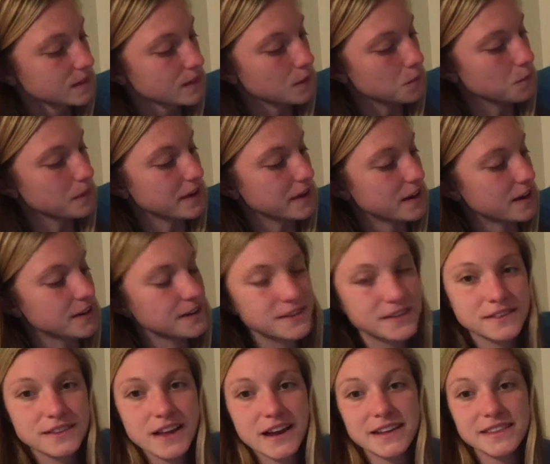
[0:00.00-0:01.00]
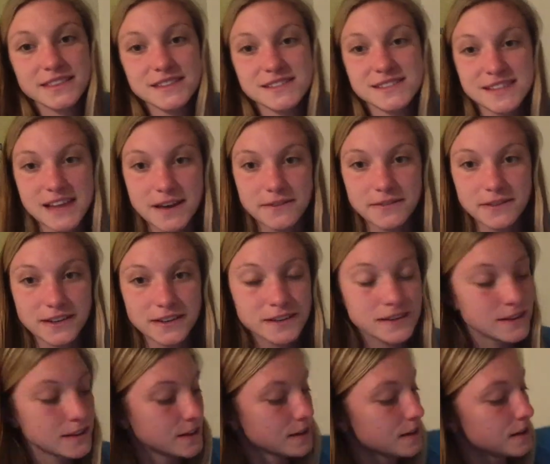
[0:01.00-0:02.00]
We underlined the 7,
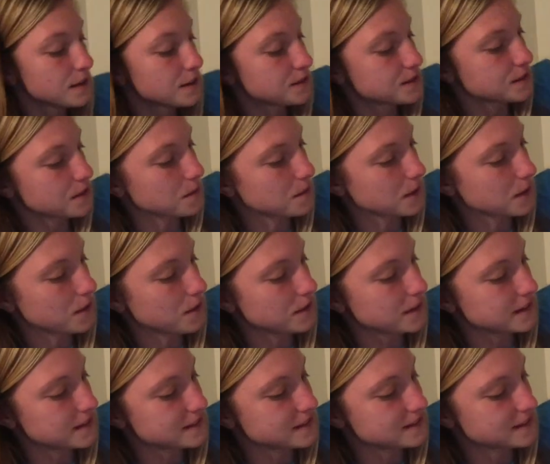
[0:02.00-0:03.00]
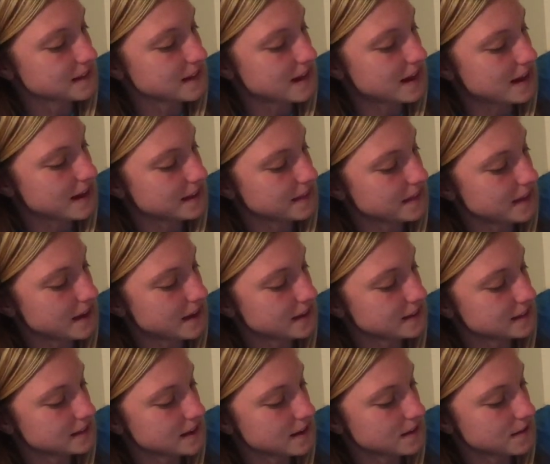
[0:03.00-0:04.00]
so we're going to slide that
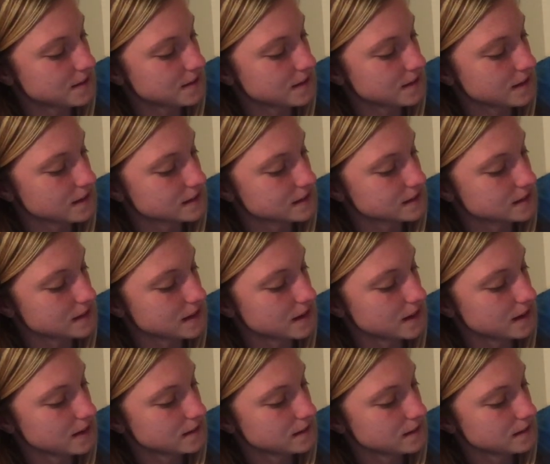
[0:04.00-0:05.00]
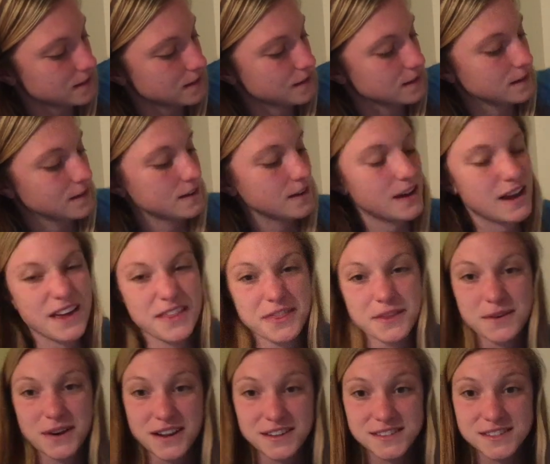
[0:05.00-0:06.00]
down on this side, and the
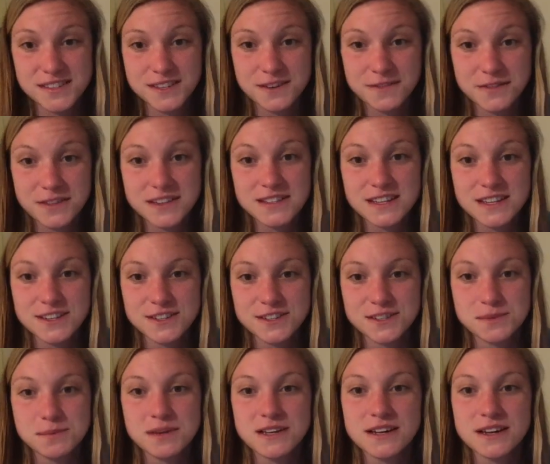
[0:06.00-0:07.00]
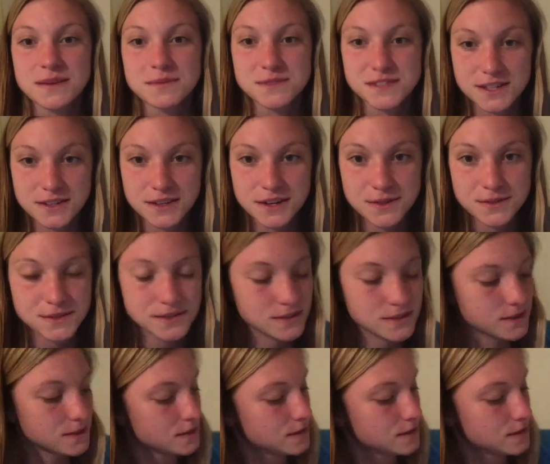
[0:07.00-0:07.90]
rest of the digits become zeros.